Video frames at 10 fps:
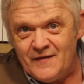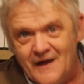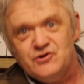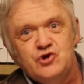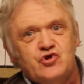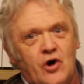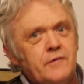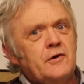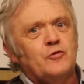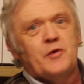Now that
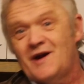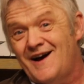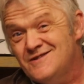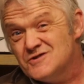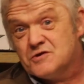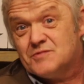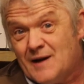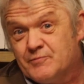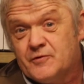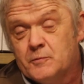tutorial bit I just
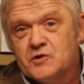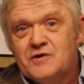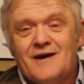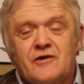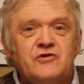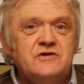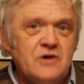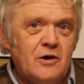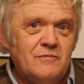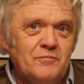grabbed from Creality's
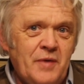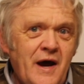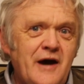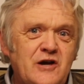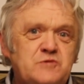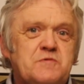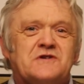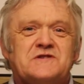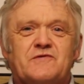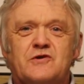own page
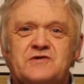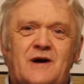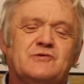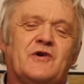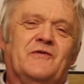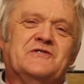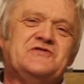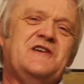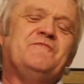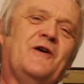because of course I was on the
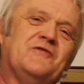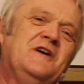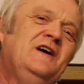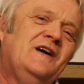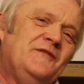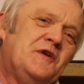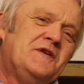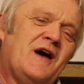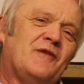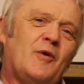seafront and
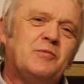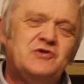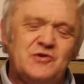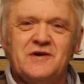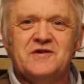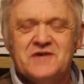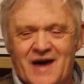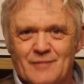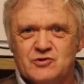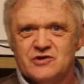didn't have opportunity to
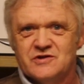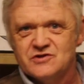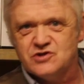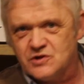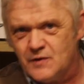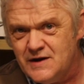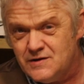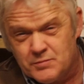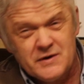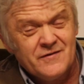capture the
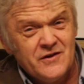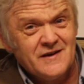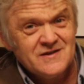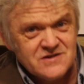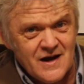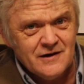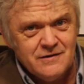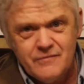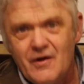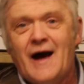screen, but I did
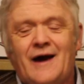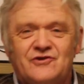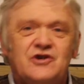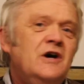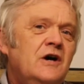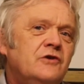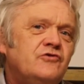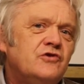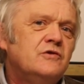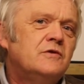exactly that
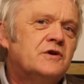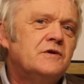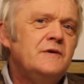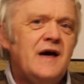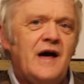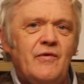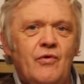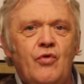to create